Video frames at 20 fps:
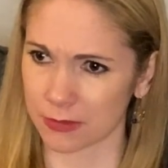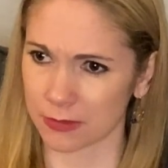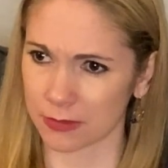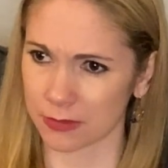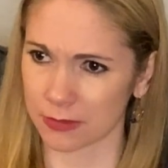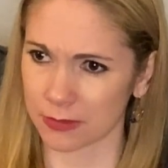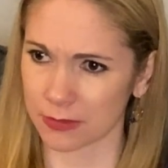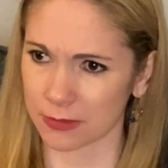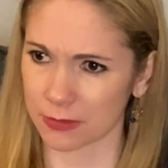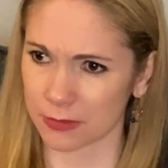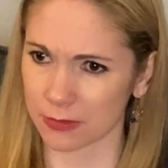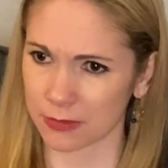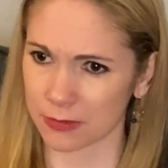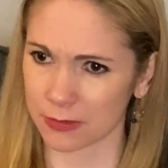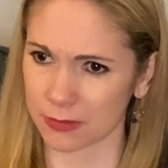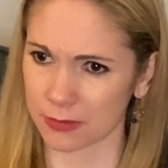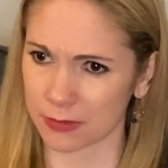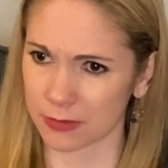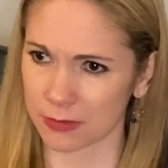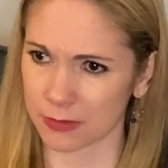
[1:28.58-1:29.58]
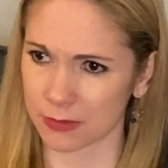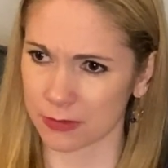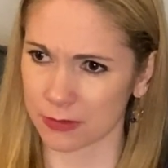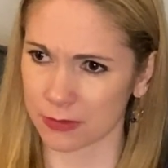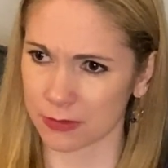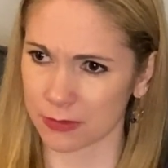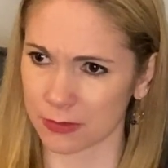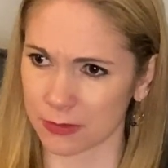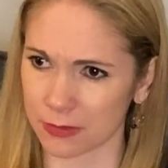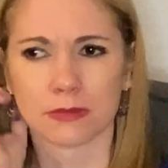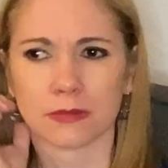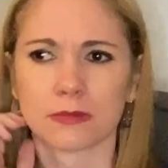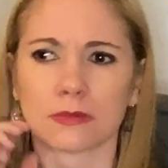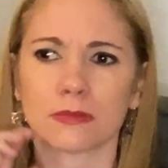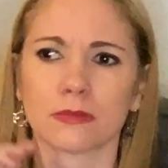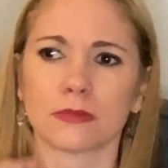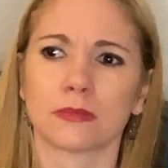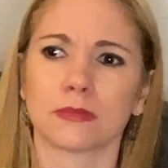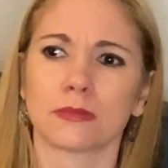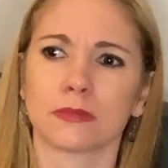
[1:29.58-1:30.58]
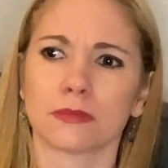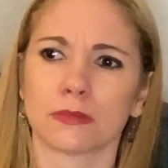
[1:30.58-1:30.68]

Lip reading: The person shown says nothing.